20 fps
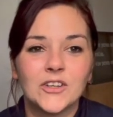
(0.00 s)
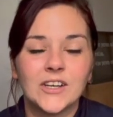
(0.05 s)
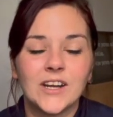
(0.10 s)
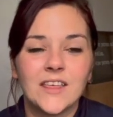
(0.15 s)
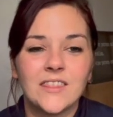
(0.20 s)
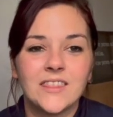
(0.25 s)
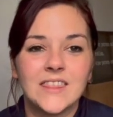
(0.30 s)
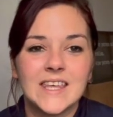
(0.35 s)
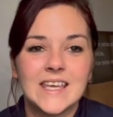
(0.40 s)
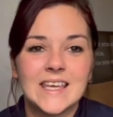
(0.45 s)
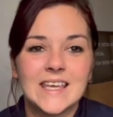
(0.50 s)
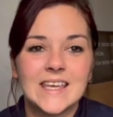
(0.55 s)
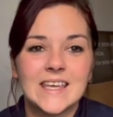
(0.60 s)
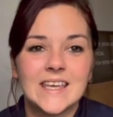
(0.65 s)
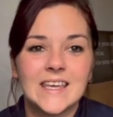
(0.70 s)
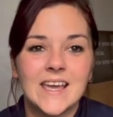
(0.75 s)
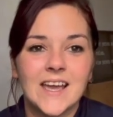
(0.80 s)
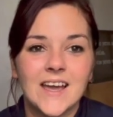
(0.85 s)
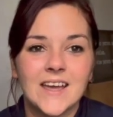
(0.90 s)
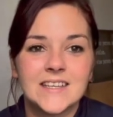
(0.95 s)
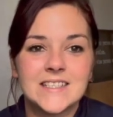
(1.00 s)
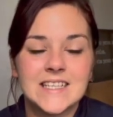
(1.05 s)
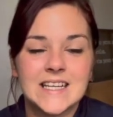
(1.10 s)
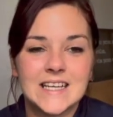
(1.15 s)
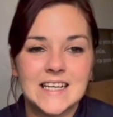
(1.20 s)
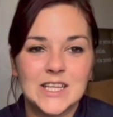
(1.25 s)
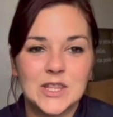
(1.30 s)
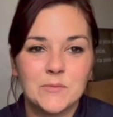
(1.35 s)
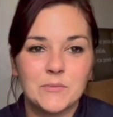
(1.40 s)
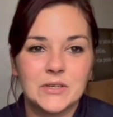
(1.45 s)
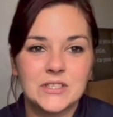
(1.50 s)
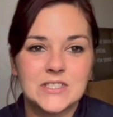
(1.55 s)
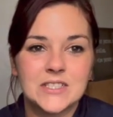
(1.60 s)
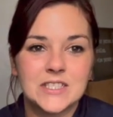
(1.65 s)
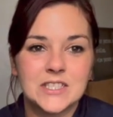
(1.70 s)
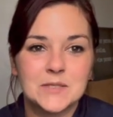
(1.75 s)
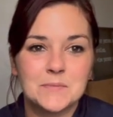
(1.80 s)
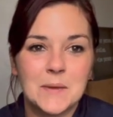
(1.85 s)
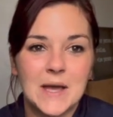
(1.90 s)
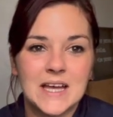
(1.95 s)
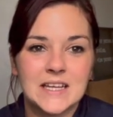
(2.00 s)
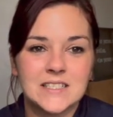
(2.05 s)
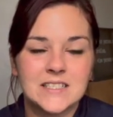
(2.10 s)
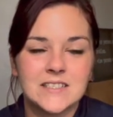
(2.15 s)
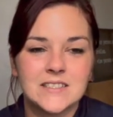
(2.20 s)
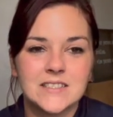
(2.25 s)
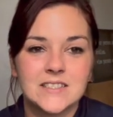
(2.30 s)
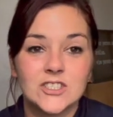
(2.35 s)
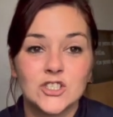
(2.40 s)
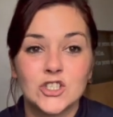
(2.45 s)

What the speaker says: the Tilly and the Buttons patterns.